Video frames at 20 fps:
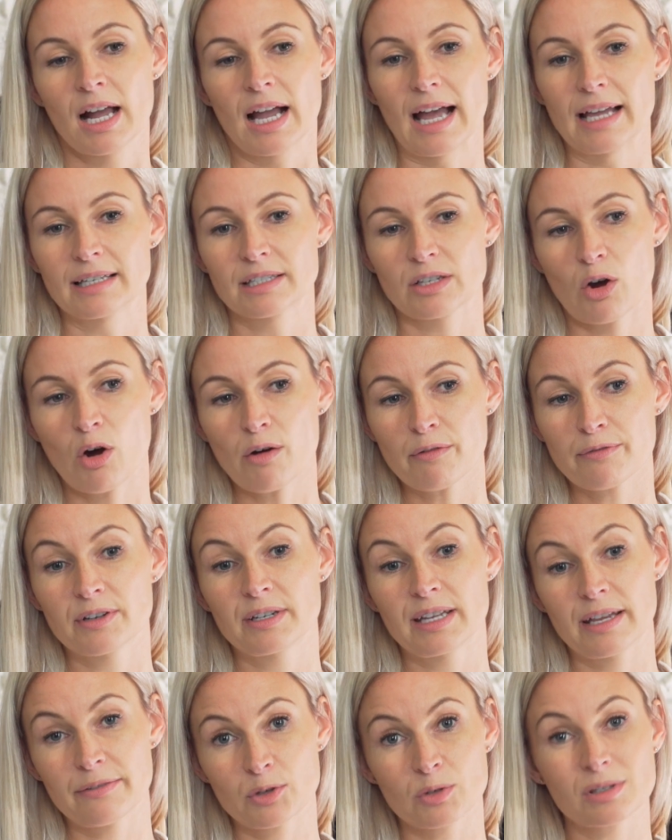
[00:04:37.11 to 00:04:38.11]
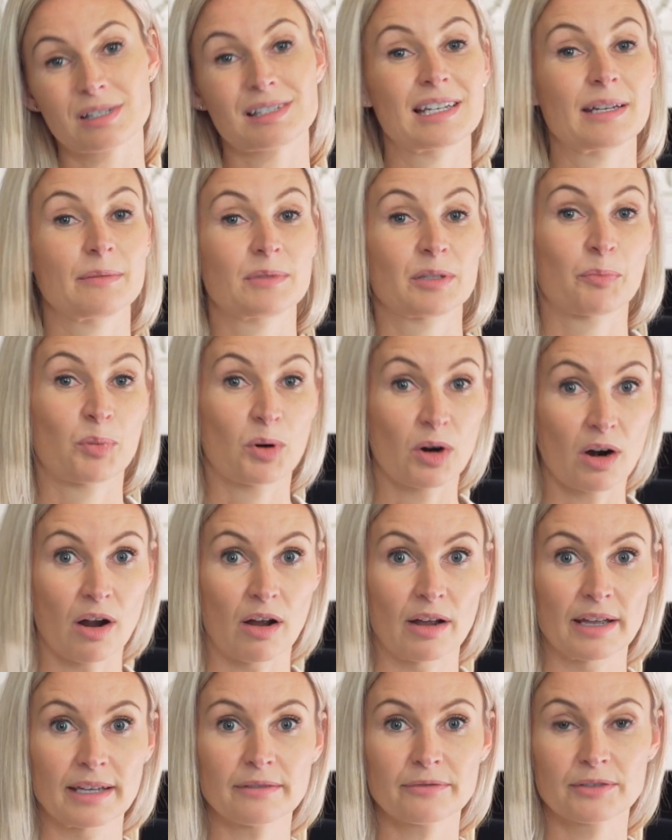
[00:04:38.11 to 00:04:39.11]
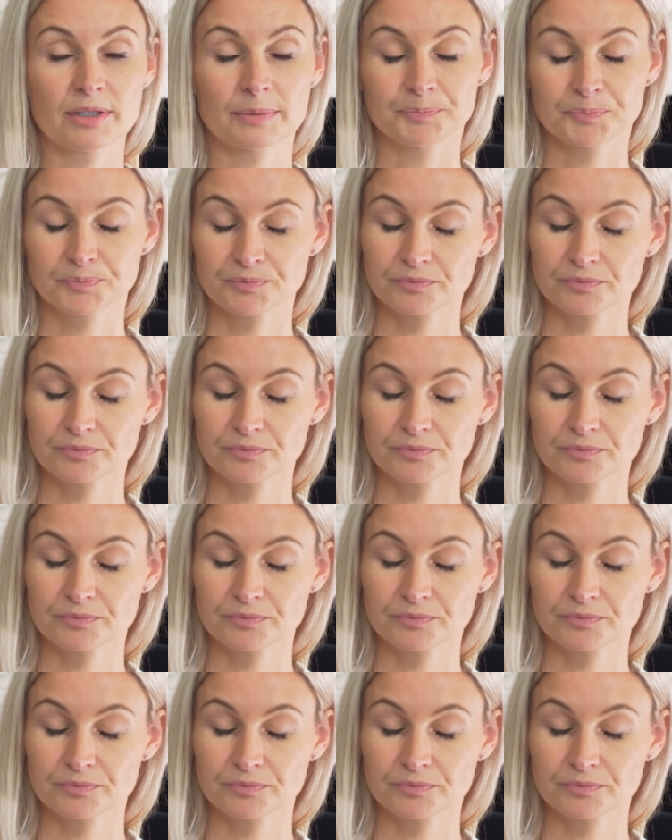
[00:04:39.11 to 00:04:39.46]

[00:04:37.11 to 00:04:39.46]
And often, if you're sleep deprived,